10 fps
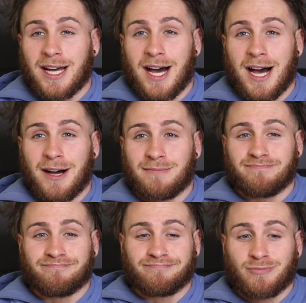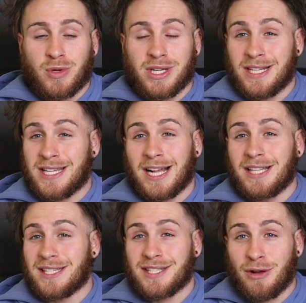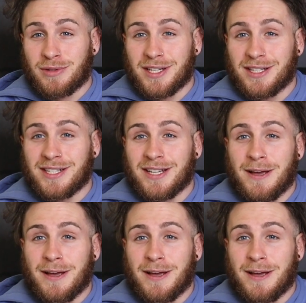Wasn't exactly salted,